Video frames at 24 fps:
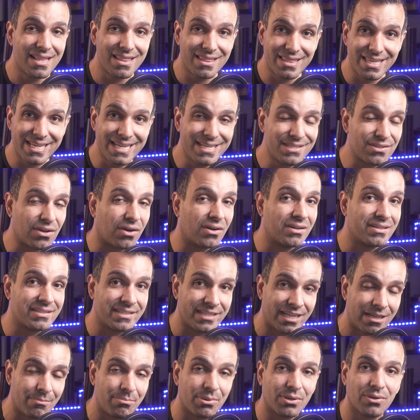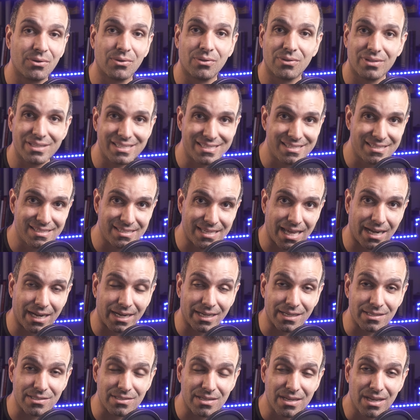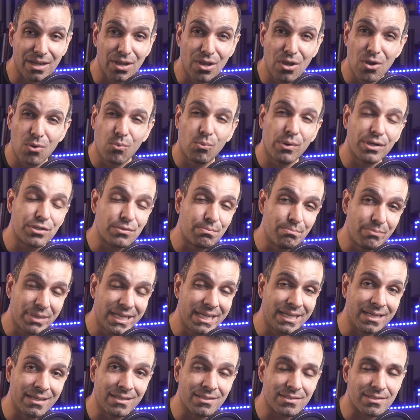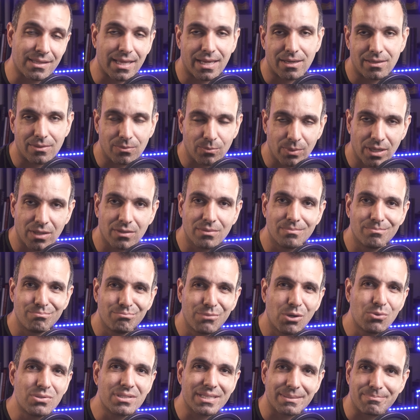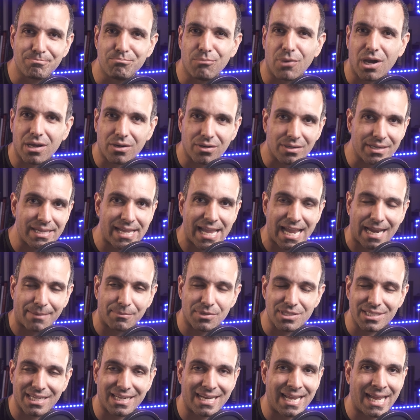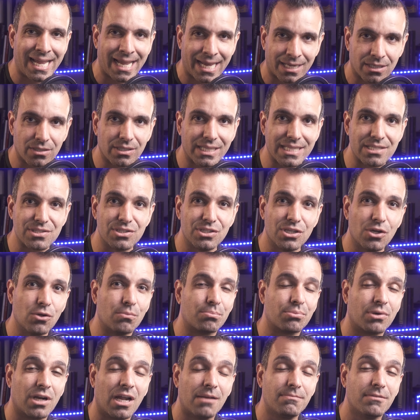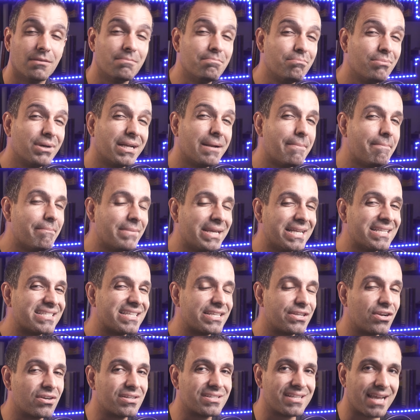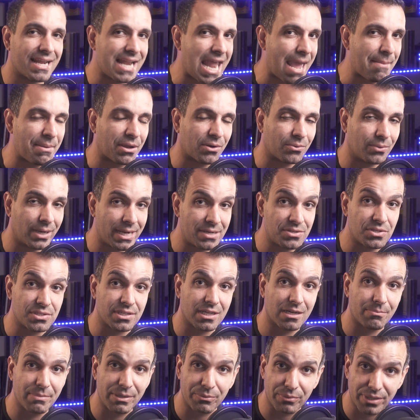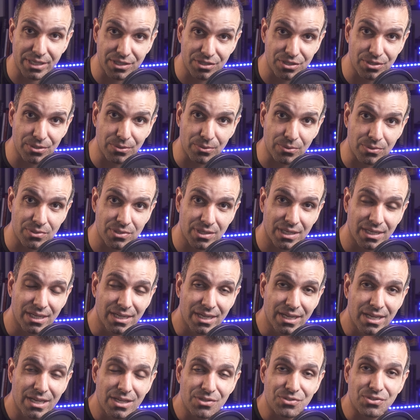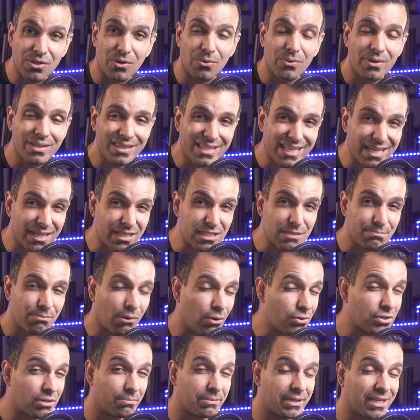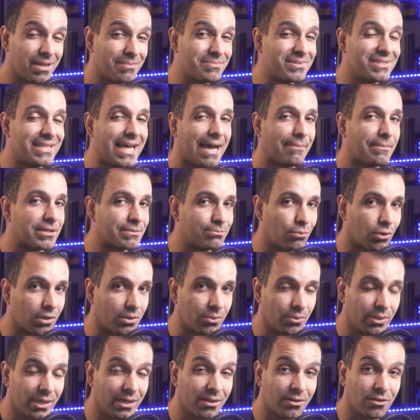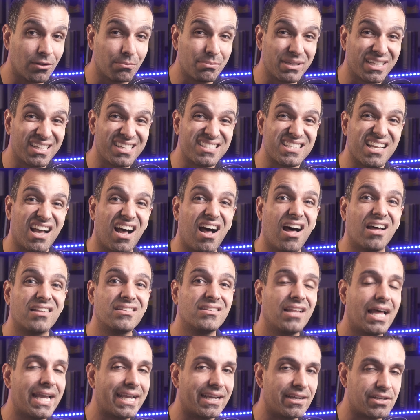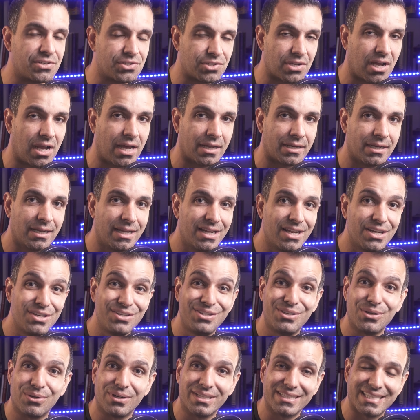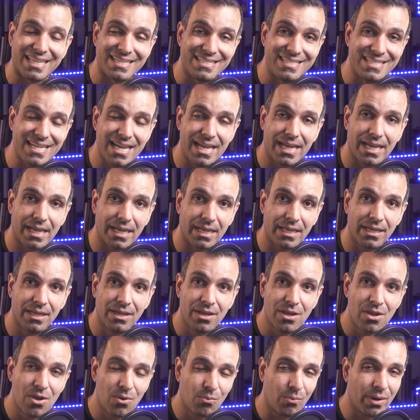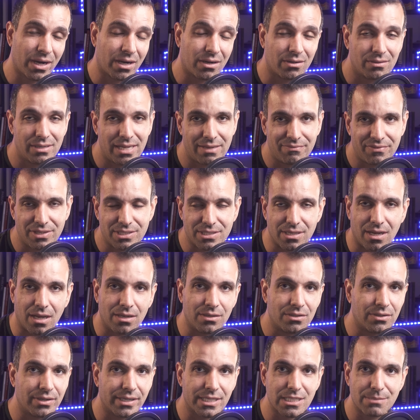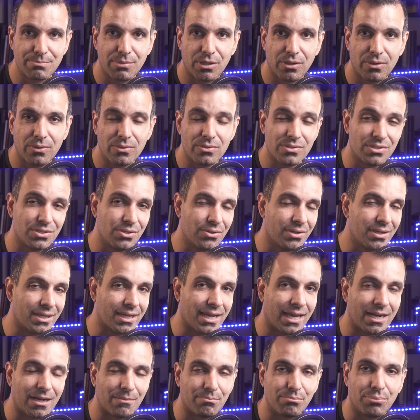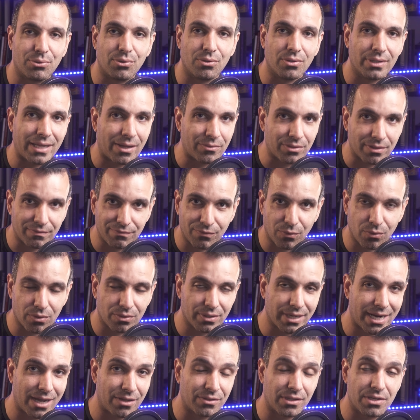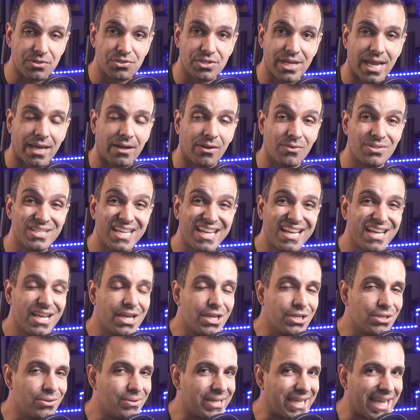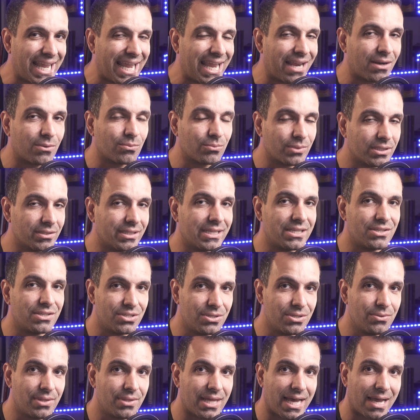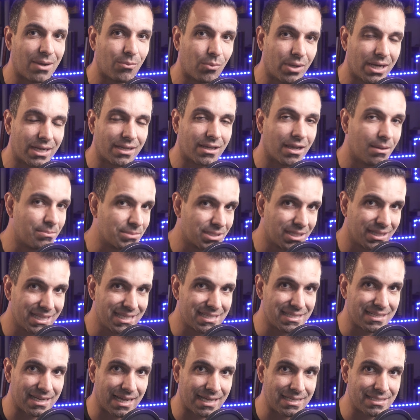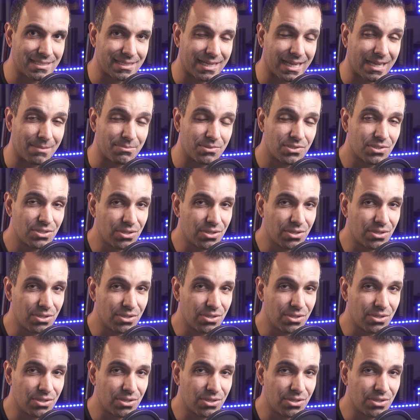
These are typical settings, which means that, well, most modern cameras can handle this no problem, but it means that your dynamic range is going to be reduced. So the exposure becomes that much more critical, because unlike a shot during the day, where if it's underexposed, you can kind of pull out the foreground, the shadows, you can't really do that when it comes to these nightscapes.